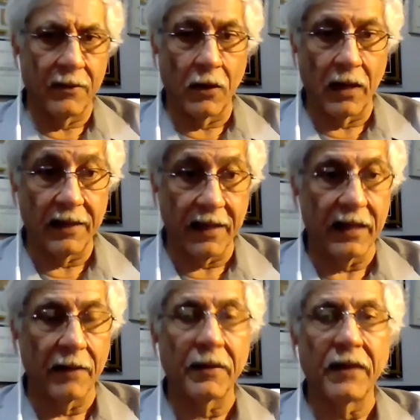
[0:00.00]
I think
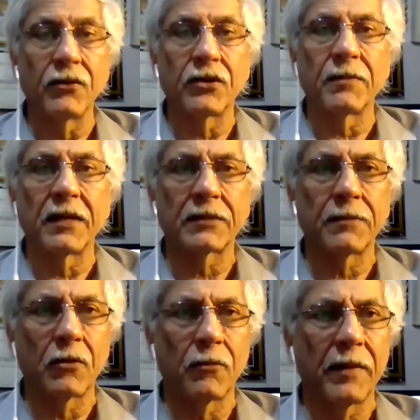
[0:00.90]
it'll give you a tremendous
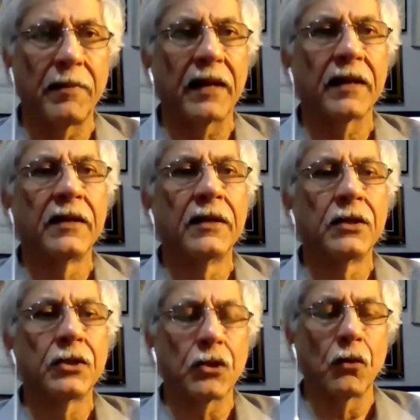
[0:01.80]
amount of payback.
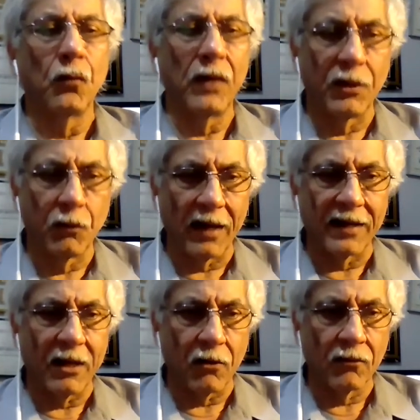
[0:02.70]
So we'll dwell
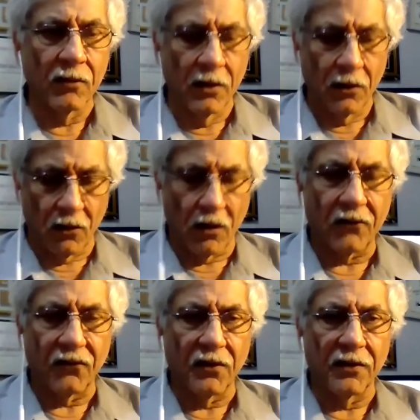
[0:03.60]
down a lot
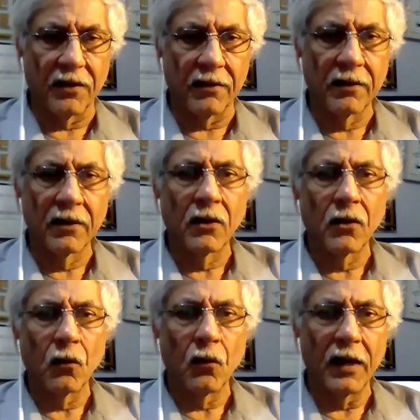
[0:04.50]
further
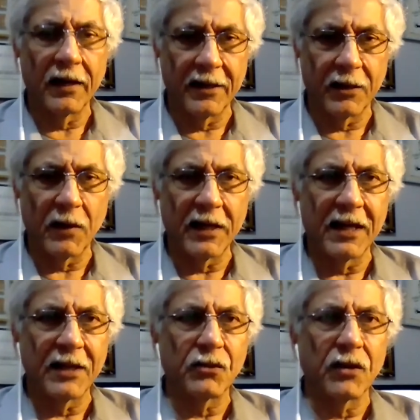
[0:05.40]
at the
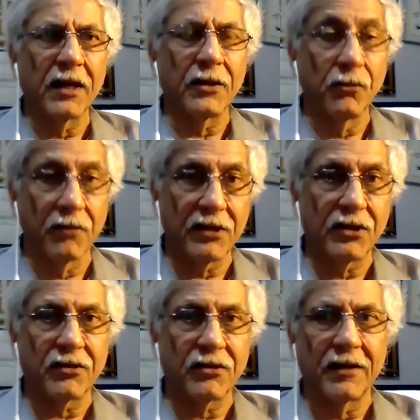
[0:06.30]
29th July. Do
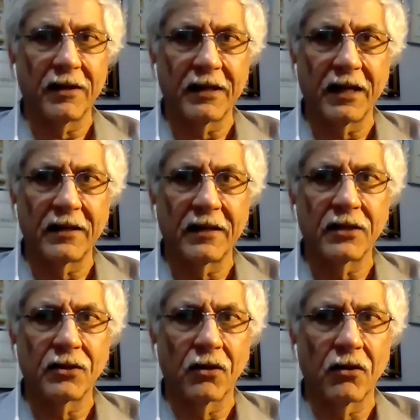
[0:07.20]
register and attend. There's
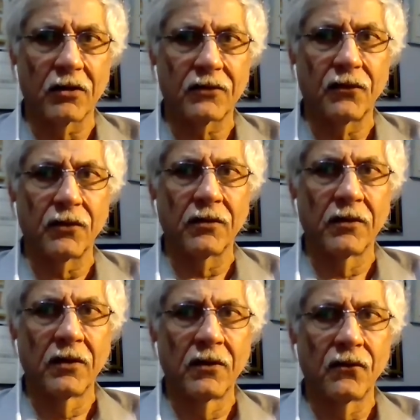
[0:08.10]
no cost for
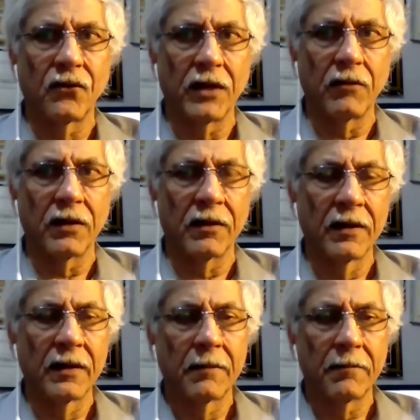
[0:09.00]
anyone,
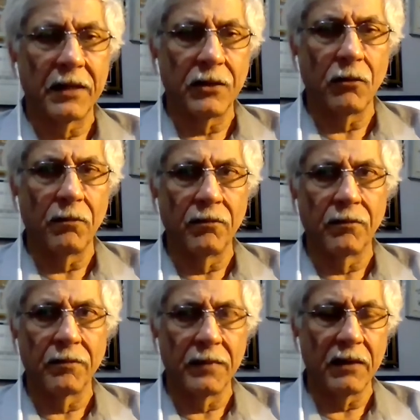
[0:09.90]
but you'll
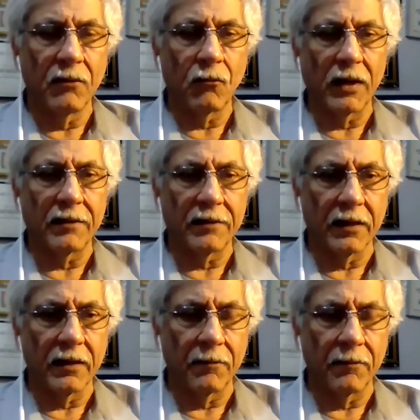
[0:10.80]
be quite
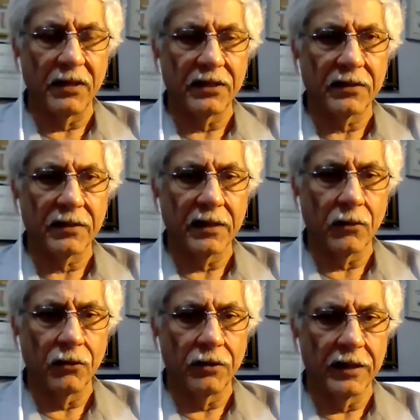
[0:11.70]
pleased that
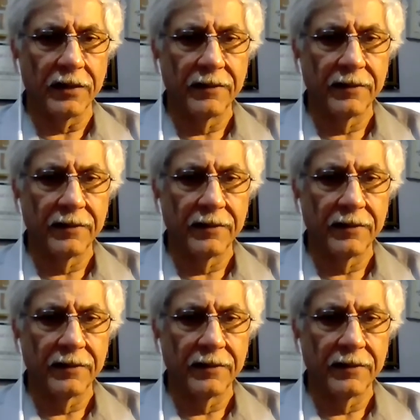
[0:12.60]
you did.